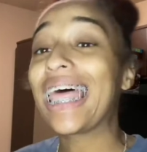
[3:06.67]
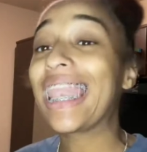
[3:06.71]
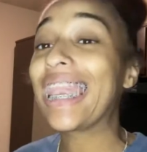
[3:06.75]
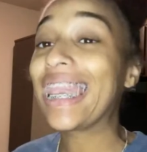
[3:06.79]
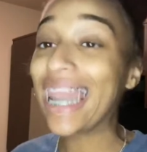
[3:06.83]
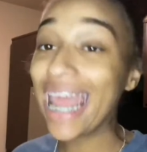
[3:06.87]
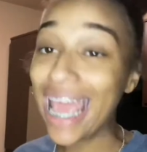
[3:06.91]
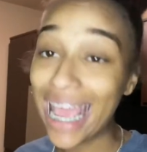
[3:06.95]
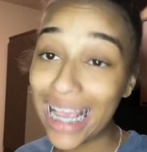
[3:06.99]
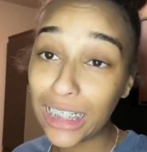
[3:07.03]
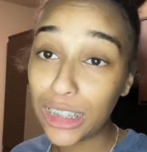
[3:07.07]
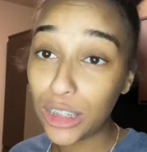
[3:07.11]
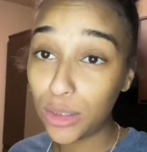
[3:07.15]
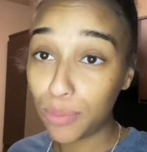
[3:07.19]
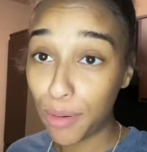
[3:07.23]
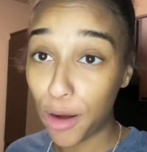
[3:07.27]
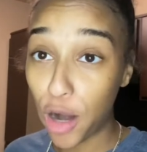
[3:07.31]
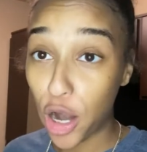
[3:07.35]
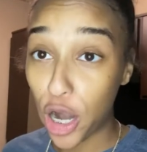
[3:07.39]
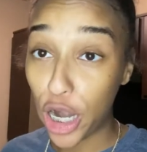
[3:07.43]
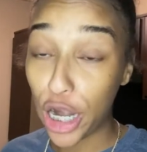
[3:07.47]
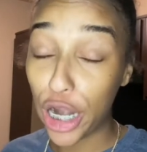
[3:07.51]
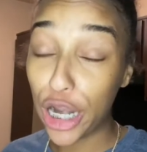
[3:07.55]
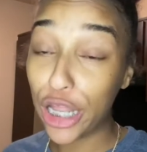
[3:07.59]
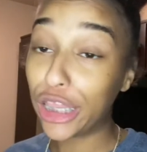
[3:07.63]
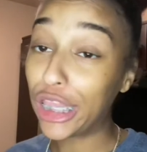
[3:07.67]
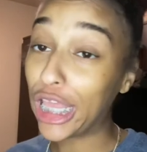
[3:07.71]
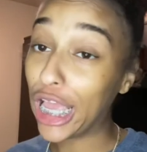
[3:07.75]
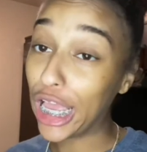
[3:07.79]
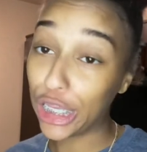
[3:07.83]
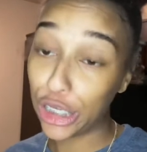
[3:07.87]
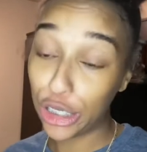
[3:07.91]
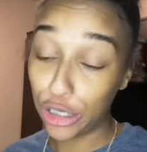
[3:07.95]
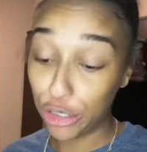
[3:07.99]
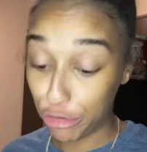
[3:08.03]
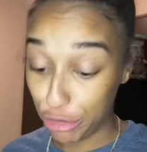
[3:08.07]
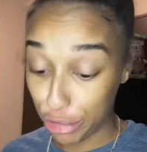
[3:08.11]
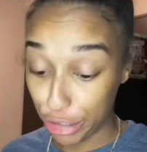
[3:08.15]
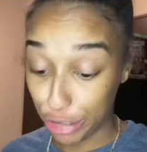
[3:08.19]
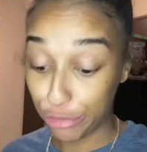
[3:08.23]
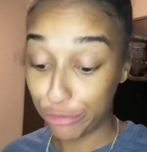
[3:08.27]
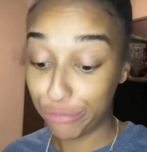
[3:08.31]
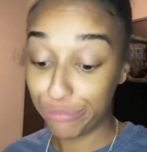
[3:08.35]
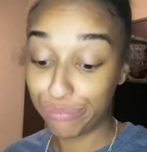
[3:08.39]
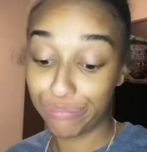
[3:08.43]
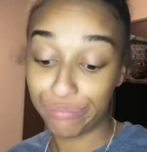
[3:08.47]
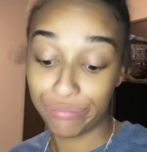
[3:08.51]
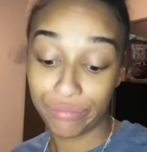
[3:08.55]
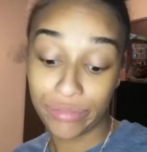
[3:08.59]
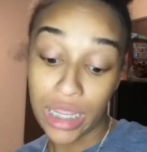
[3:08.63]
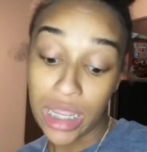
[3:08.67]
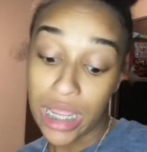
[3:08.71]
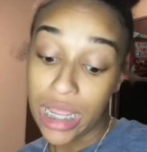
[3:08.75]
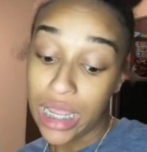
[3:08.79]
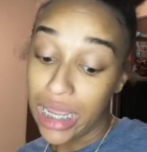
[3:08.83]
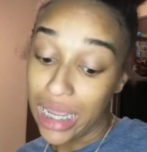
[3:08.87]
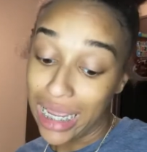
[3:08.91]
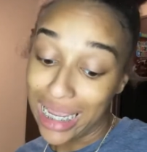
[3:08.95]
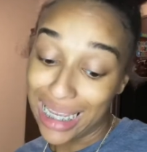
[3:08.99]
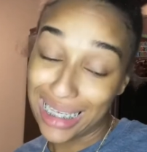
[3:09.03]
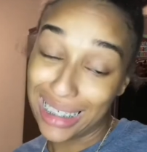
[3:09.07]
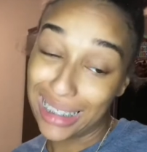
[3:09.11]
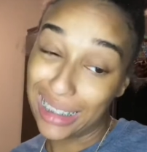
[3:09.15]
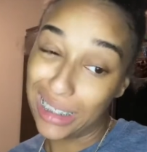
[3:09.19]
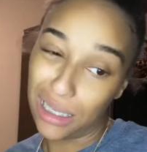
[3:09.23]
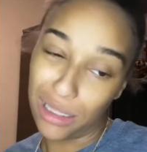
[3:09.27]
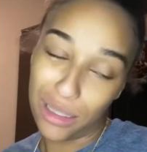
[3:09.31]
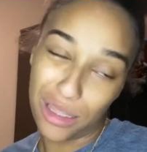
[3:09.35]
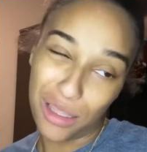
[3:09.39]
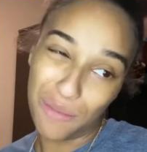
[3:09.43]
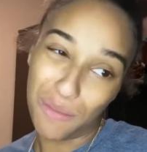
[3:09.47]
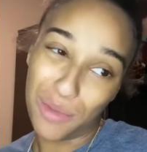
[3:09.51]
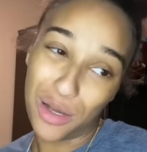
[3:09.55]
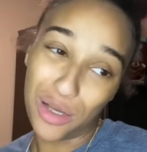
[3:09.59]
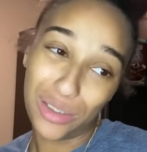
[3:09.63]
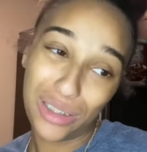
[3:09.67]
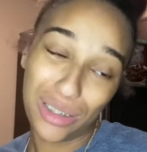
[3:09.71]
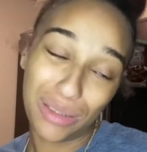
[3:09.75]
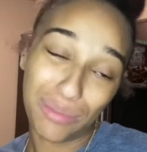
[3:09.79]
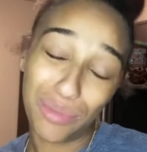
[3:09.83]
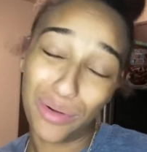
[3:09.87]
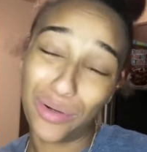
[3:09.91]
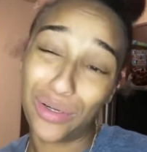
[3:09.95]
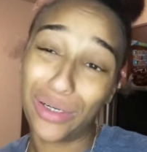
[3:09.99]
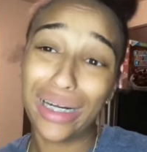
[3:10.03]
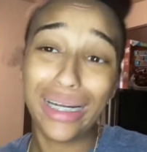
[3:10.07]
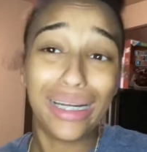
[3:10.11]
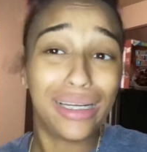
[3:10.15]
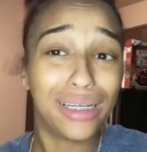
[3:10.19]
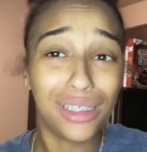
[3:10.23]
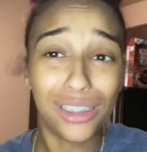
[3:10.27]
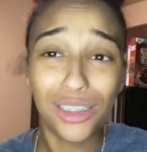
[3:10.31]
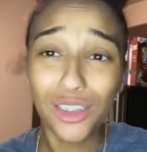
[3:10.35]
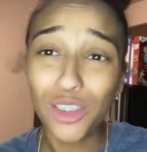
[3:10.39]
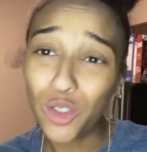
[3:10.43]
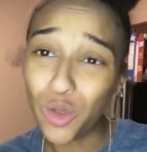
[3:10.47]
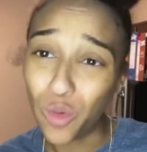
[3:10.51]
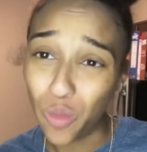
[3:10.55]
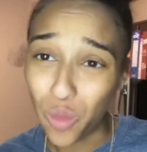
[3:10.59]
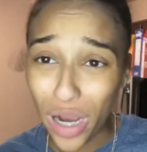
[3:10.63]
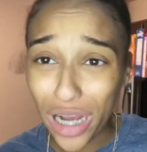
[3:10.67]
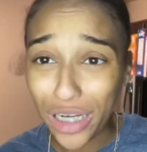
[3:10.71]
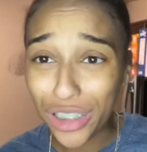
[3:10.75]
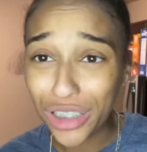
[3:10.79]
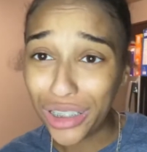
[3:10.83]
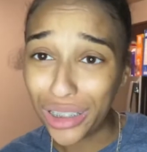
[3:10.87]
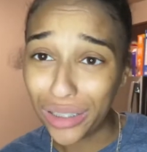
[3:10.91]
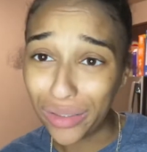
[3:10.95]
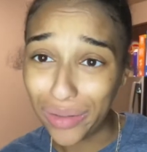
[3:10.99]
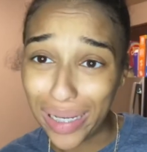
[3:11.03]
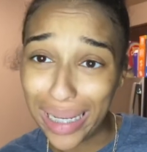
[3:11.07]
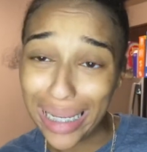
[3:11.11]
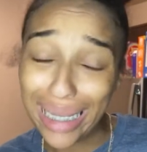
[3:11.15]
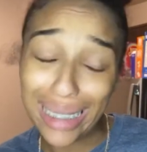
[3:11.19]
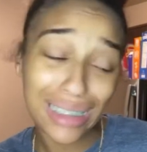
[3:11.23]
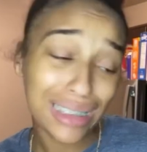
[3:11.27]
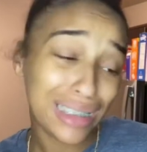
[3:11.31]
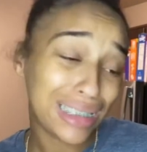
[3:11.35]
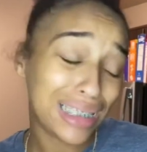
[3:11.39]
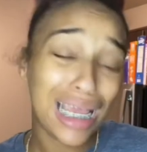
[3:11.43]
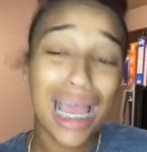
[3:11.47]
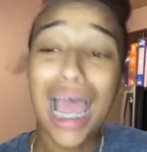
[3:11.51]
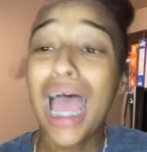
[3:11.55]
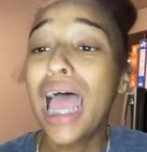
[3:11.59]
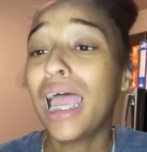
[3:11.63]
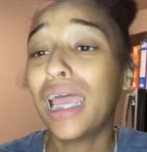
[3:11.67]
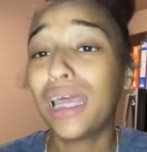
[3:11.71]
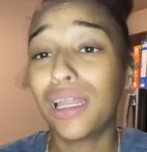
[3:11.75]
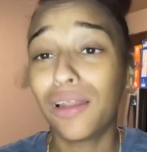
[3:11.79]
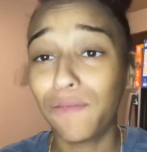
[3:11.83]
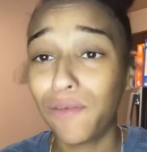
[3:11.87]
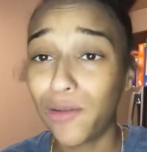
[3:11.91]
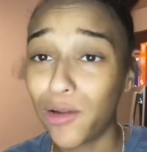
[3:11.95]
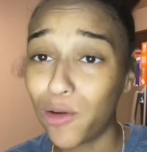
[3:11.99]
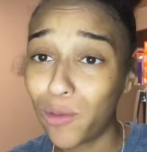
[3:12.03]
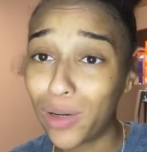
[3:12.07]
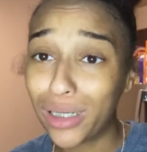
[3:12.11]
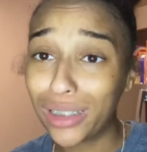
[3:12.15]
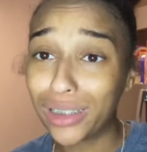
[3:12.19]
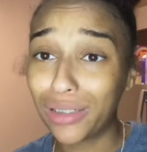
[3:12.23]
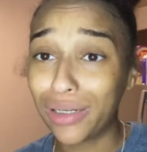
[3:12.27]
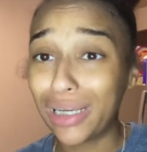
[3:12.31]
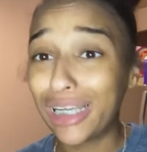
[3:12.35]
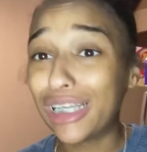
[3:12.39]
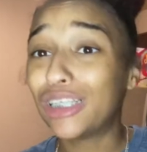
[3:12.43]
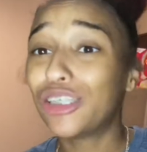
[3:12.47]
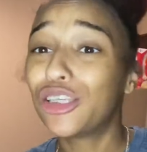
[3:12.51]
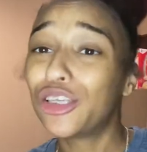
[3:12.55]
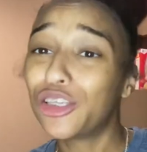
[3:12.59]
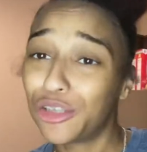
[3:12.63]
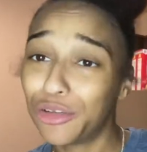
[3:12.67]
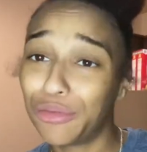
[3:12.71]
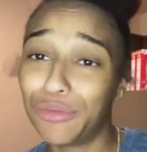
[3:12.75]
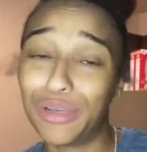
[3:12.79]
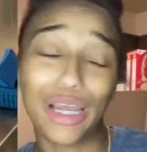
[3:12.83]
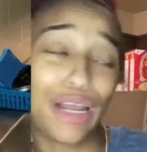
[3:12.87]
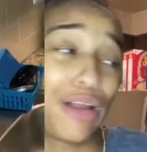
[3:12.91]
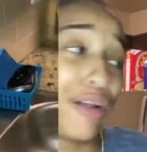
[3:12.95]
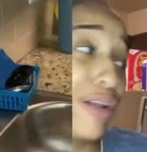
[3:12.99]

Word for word: next part that you do is the most important, is to wash your hands. And if you don't wash your hands, you do.